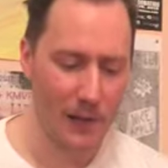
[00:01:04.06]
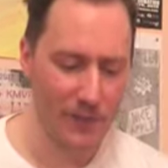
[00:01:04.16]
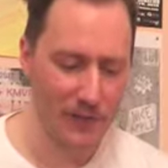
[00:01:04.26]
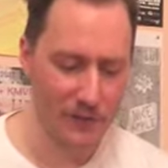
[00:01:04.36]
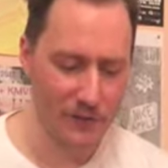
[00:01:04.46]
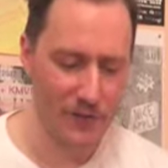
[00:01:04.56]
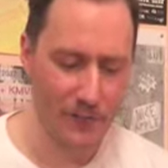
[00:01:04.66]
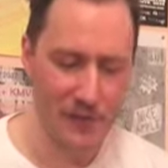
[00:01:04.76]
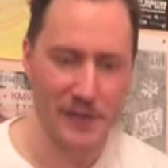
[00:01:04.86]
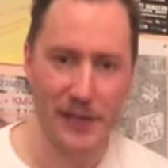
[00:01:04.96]
I believe that
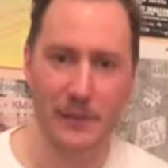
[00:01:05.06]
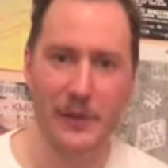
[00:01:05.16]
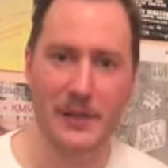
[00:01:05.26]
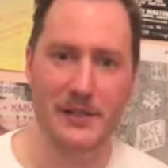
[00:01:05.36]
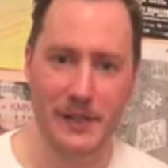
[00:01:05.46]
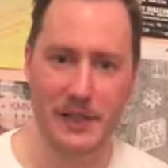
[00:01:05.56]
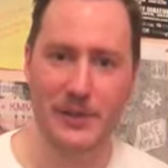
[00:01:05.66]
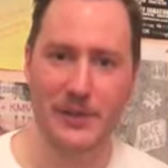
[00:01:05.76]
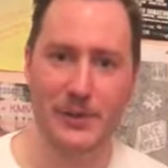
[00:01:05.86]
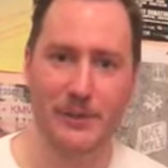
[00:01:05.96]
music emulates
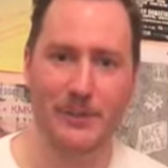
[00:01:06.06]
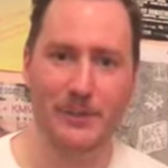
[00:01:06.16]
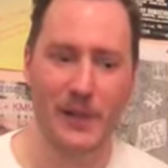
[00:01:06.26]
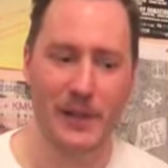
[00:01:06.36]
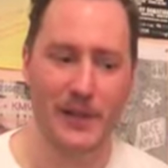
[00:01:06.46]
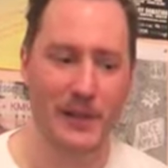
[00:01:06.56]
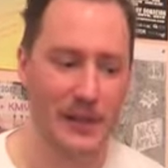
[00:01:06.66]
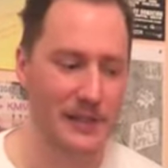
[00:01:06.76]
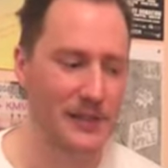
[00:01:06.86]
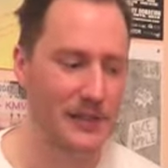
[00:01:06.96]
nature, and that
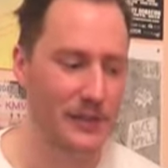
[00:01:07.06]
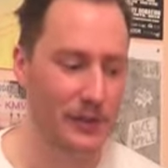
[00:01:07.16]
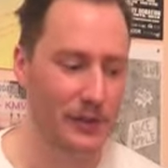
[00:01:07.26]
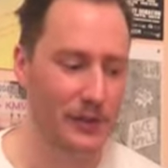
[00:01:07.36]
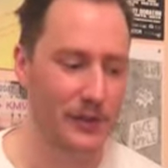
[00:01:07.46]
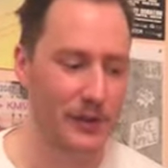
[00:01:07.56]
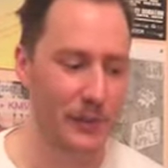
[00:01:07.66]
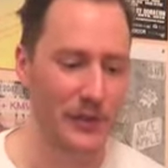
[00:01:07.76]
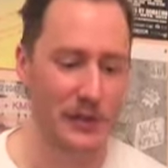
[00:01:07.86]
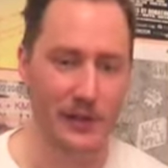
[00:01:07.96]
lessons you learn in
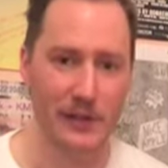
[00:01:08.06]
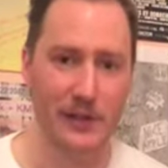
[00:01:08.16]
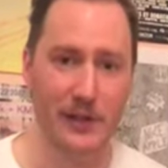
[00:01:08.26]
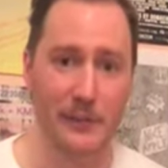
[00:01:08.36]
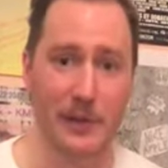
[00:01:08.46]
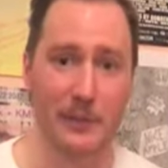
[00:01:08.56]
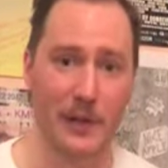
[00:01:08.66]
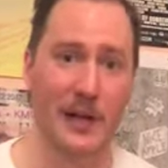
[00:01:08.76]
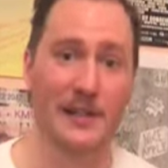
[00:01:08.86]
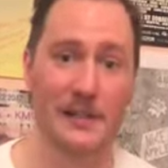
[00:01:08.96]
music theory can be
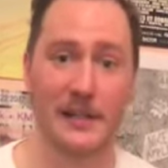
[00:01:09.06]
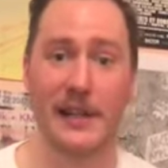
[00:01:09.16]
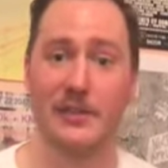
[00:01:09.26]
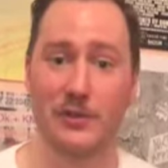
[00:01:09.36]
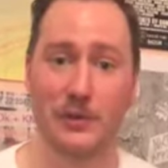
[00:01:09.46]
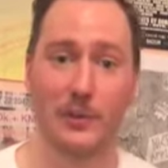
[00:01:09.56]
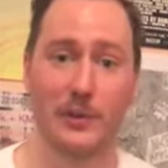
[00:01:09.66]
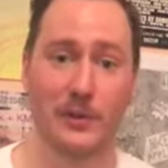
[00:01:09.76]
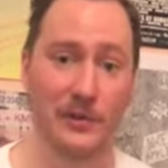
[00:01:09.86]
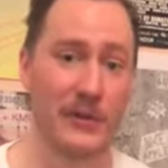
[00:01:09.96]
applied to the natural
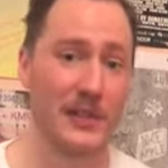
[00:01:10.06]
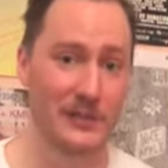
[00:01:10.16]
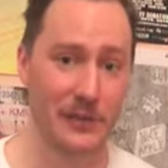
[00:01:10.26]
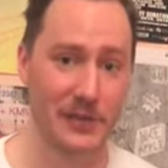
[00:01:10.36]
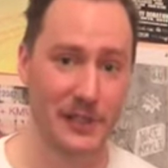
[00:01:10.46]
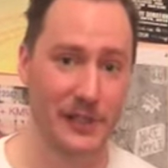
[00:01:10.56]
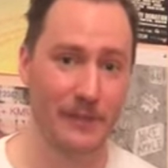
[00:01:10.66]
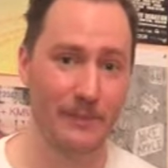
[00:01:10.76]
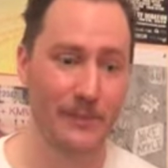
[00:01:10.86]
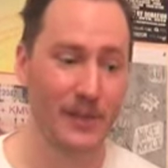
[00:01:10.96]
world and vice
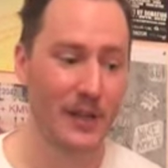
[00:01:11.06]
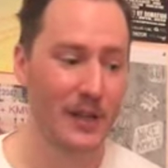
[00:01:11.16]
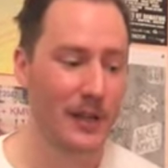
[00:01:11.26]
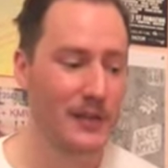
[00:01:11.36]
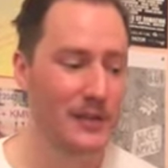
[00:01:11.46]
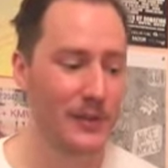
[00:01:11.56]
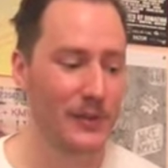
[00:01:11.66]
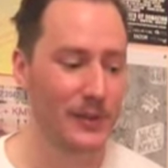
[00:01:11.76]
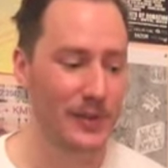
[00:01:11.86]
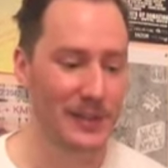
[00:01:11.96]
versa.
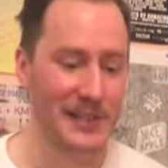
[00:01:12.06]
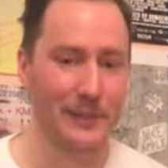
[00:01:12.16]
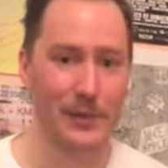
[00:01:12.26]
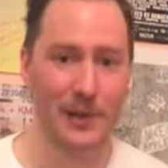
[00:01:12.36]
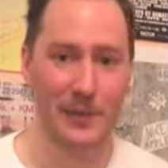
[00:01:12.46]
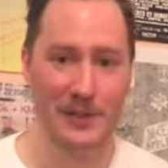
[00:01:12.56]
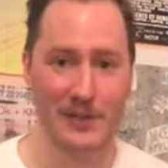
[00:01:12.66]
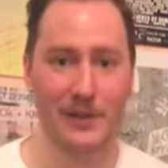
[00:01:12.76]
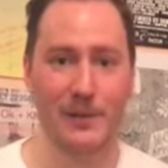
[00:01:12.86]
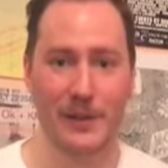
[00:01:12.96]
So the example I want to
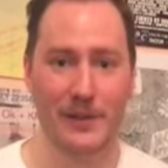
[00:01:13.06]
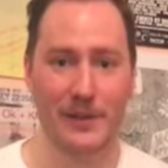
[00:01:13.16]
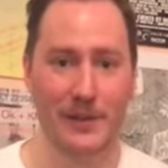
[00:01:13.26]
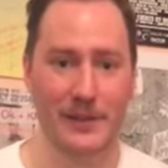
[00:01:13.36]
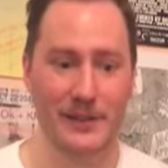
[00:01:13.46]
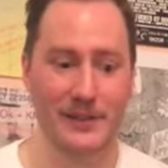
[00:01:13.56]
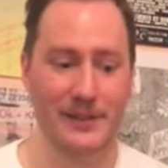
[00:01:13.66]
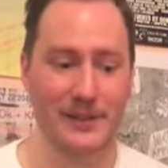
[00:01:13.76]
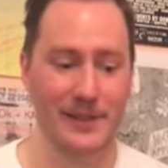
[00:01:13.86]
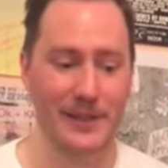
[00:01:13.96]
start with
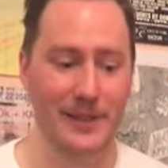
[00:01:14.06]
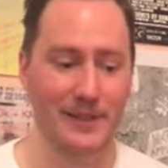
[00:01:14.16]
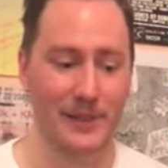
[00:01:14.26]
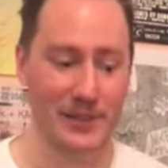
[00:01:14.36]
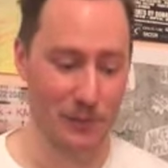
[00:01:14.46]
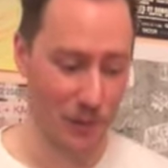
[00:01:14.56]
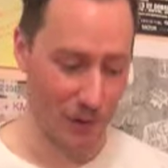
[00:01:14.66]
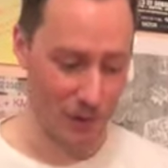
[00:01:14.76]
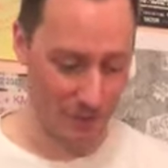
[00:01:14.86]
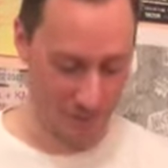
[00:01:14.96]
is the
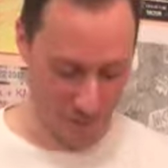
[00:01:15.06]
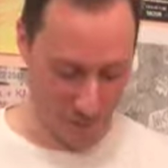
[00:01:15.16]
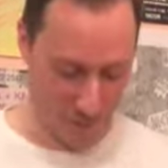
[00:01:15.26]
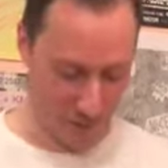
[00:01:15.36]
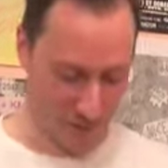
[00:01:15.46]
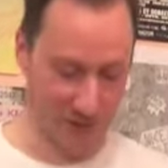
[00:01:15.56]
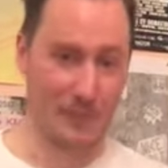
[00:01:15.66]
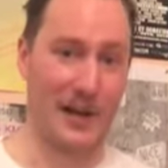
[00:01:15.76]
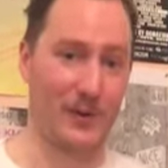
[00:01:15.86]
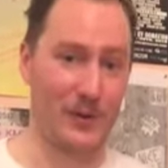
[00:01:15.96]
swirl, or the
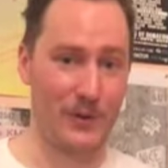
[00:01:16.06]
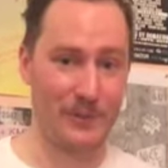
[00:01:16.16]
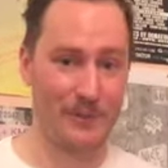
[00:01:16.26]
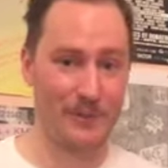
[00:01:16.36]
spiral.